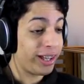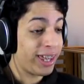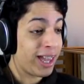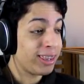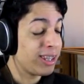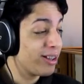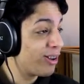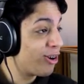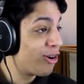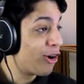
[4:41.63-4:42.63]
again?
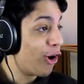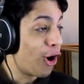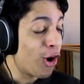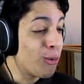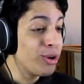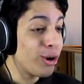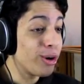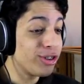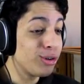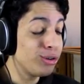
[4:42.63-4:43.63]
Oh no,
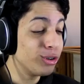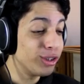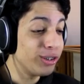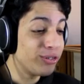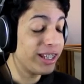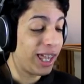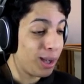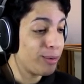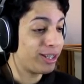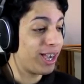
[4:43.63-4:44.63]
he's going to leave the
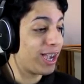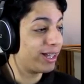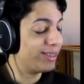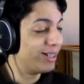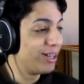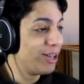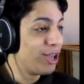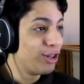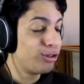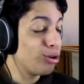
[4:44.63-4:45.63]
game again!
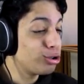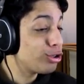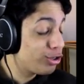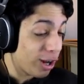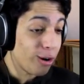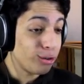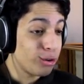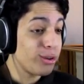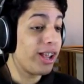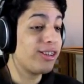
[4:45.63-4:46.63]
Don't you dare
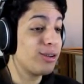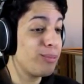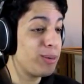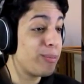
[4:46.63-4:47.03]
do that to me,